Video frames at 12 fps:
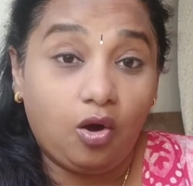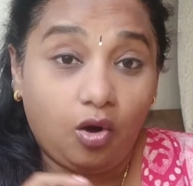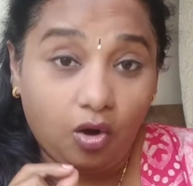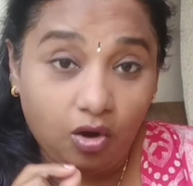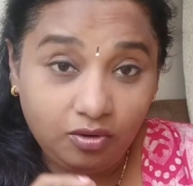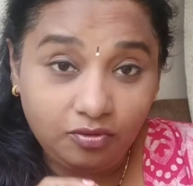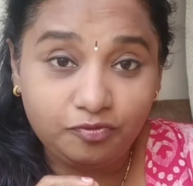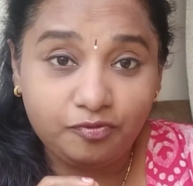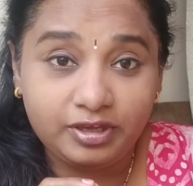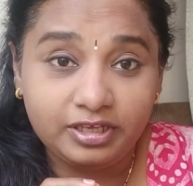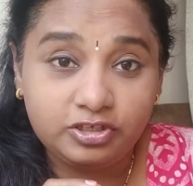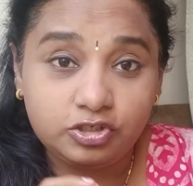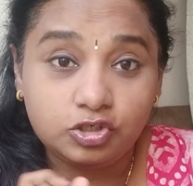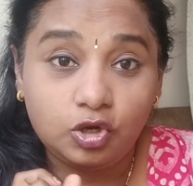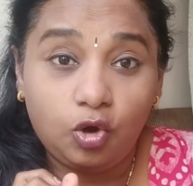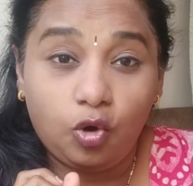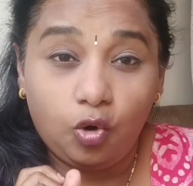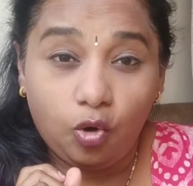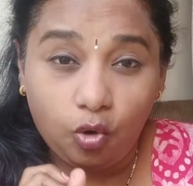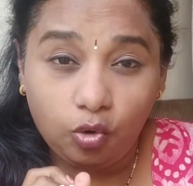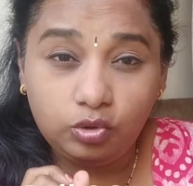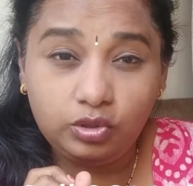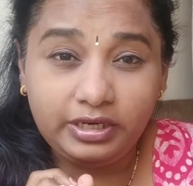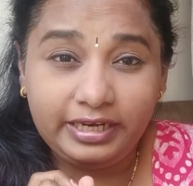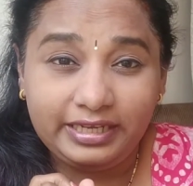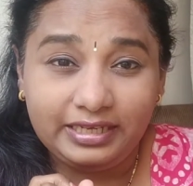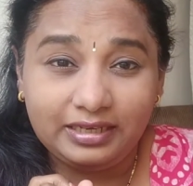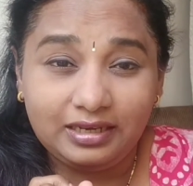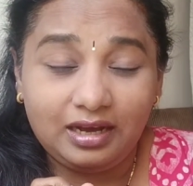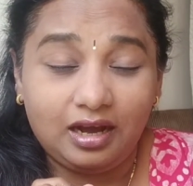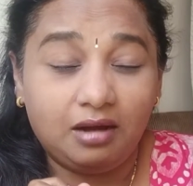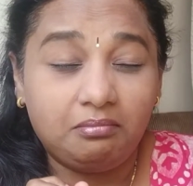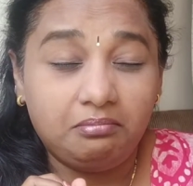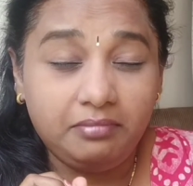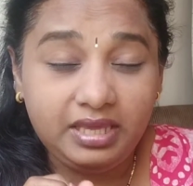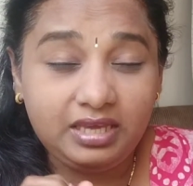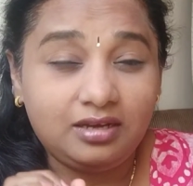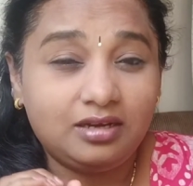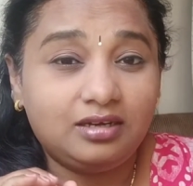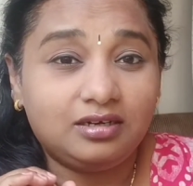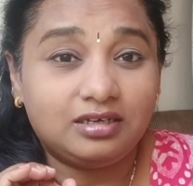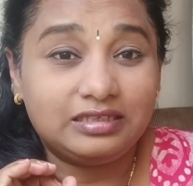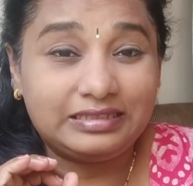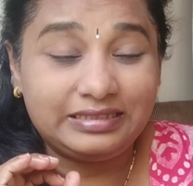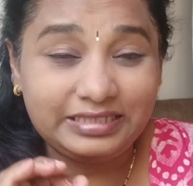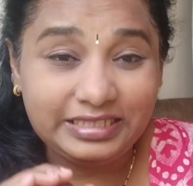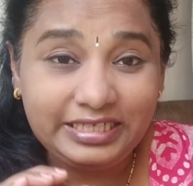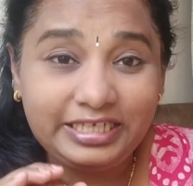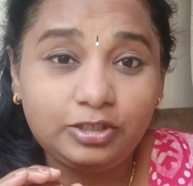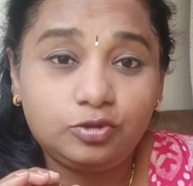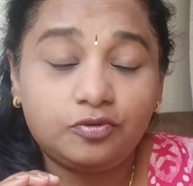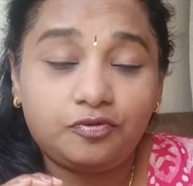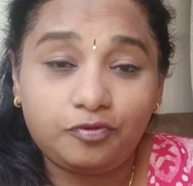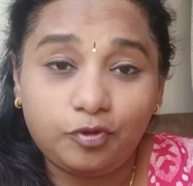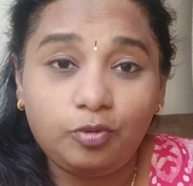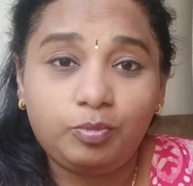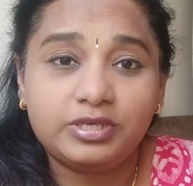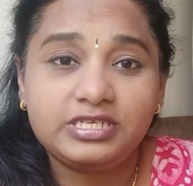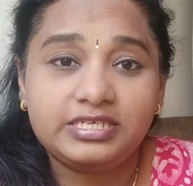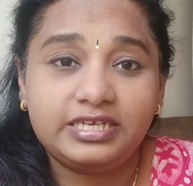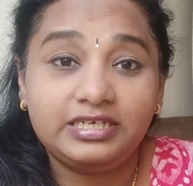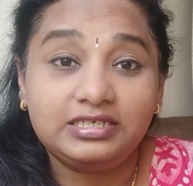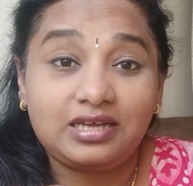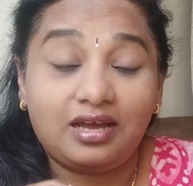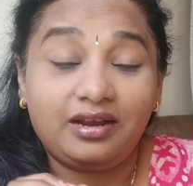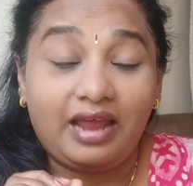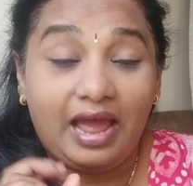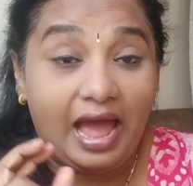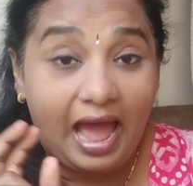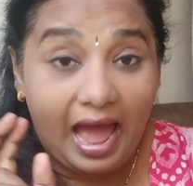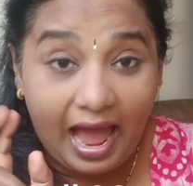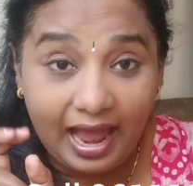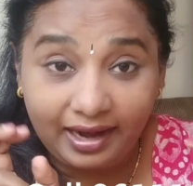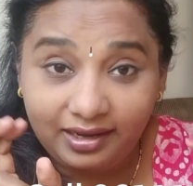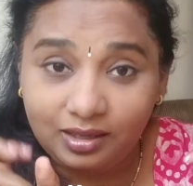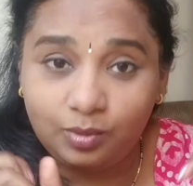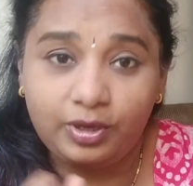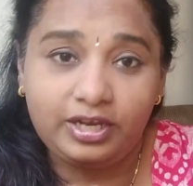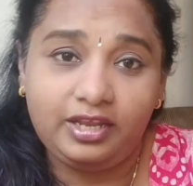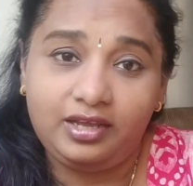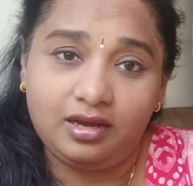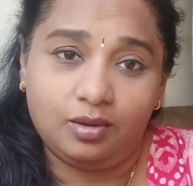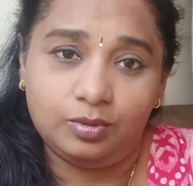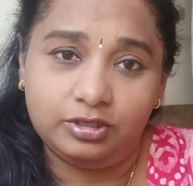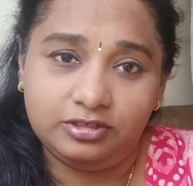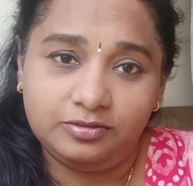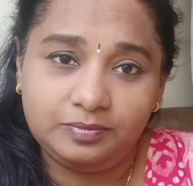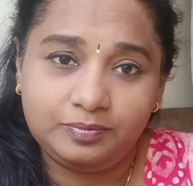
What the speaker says: of which only a meager 3 to 4% are adequately covered.